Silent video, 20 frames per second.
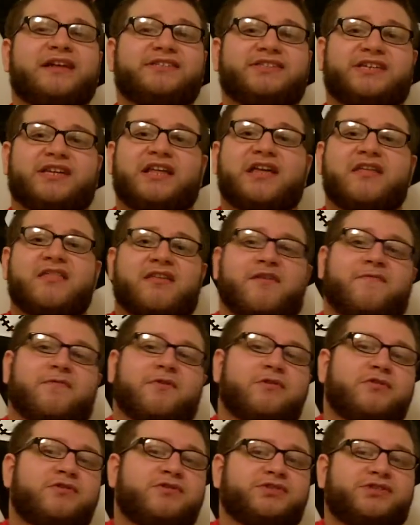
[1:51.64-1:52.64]
and his
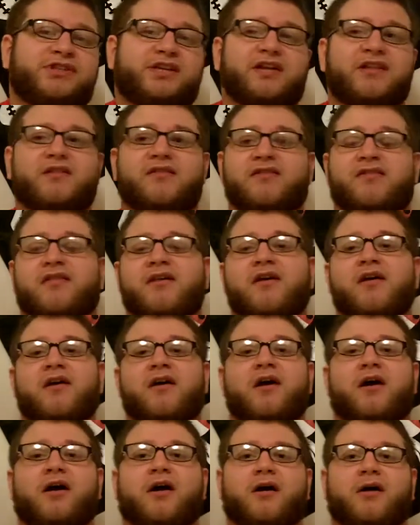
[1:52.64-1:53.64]
evolutions,
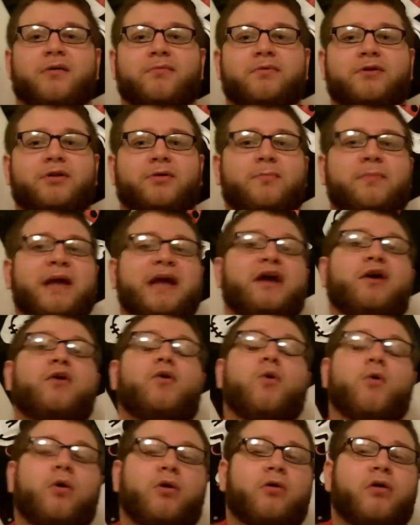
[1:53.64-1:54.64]

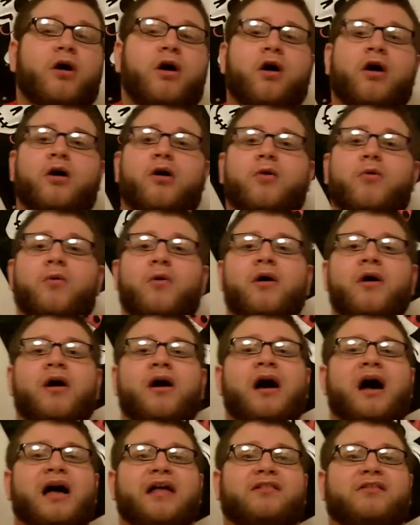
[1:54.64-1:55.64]
Pangoro.
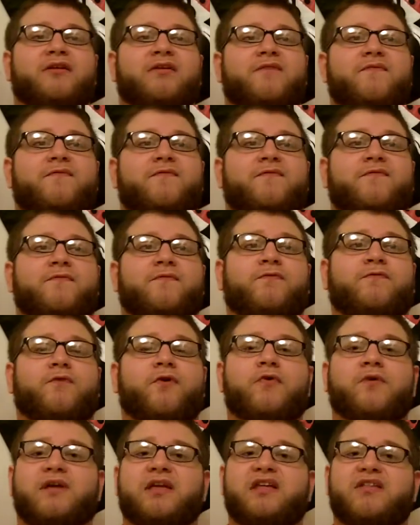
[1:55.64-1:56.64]
I love
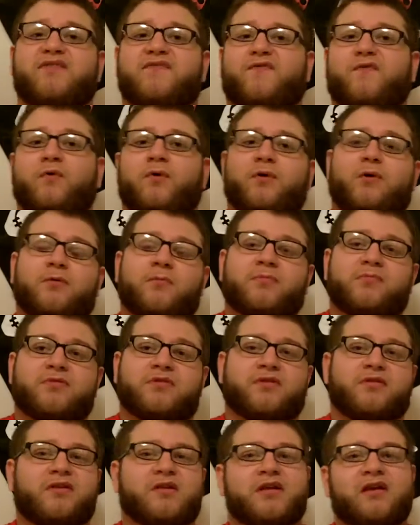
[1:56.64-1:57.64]
Froakie's
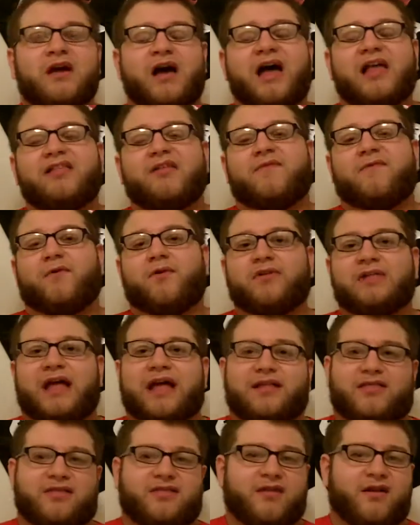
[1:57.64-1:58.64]
forms. I love all
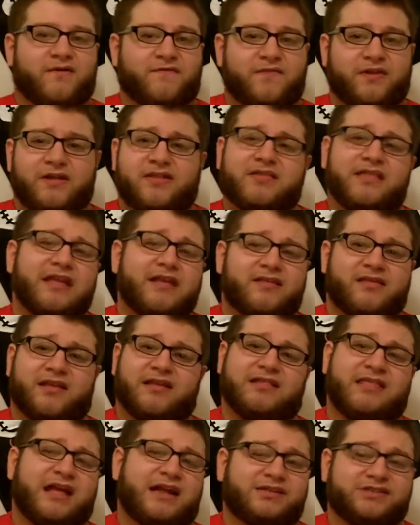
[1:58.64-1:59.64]
that stuff, like things
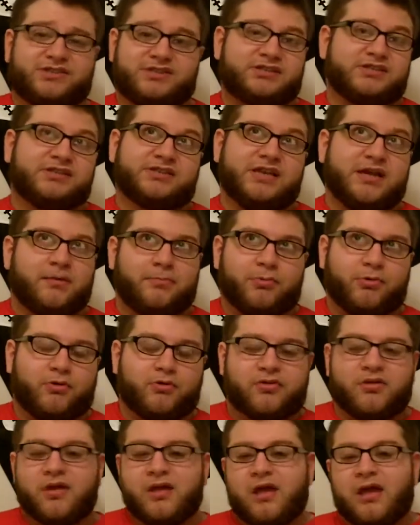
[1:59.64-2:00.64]
like that, just
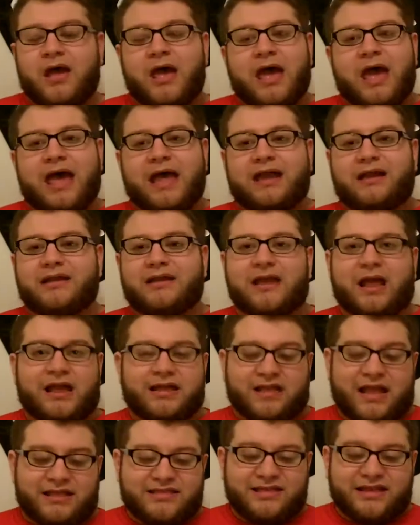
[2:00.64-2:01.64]
examples. And
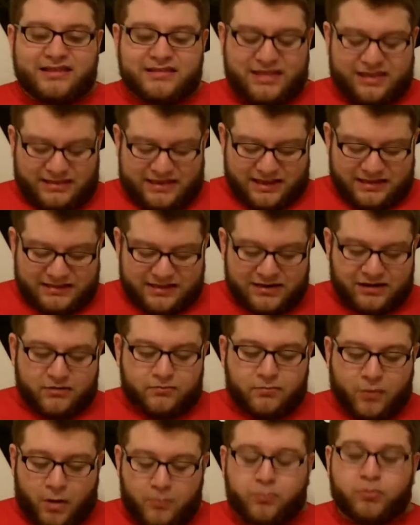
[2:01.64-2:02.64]
I think that they did a